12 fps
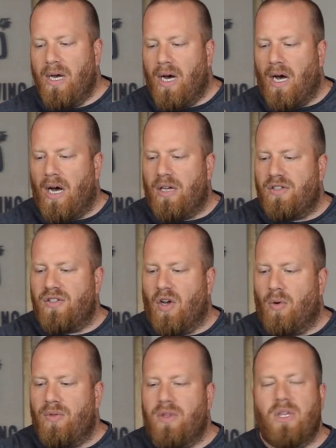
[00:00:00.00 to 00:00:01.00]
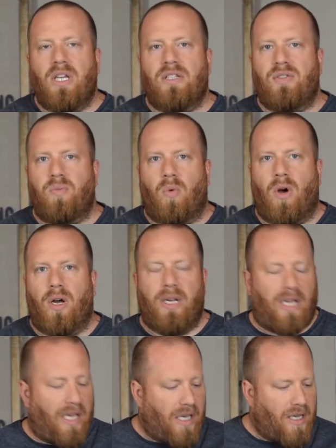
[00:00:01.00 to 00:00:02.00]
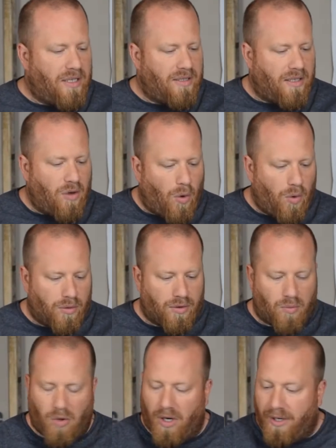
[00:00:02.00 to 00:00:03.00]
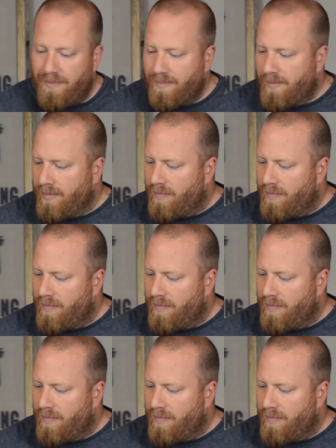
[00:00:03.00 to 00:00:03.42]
Uh, so this one is an older one.